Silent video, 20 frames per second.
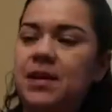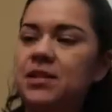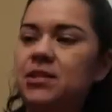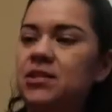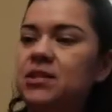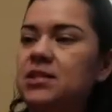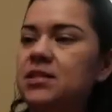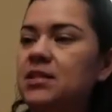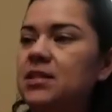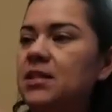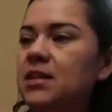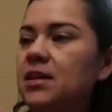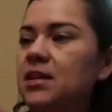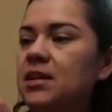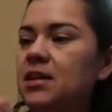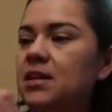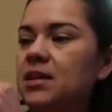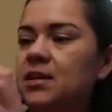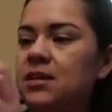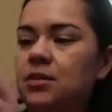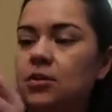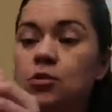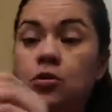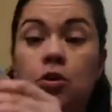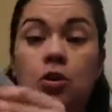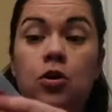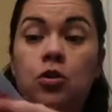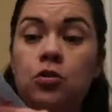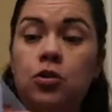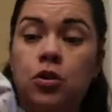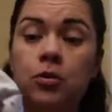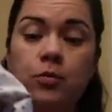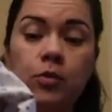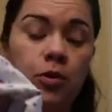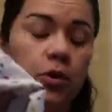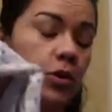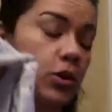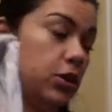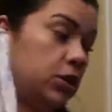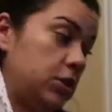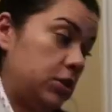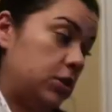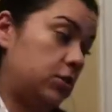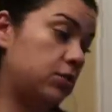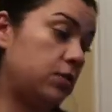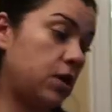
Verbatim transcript: matches the, no, no more cookies.